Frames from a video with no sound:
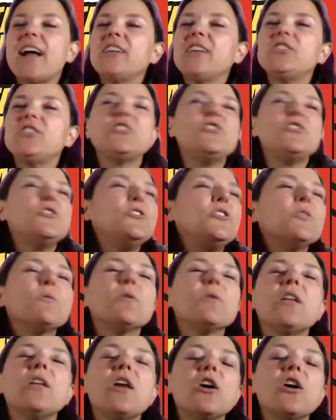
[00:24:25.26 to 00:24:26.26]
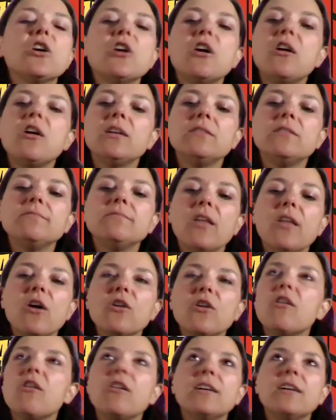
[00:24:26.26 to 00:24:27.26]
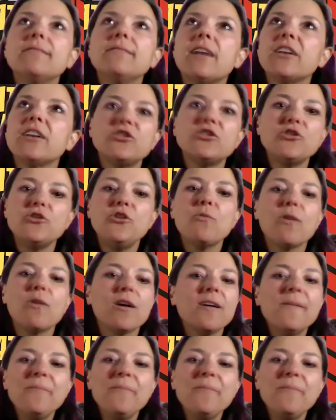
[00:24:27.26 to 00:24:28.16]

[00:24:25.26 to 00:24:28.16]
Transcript: knew you were a long con. I just knew you were.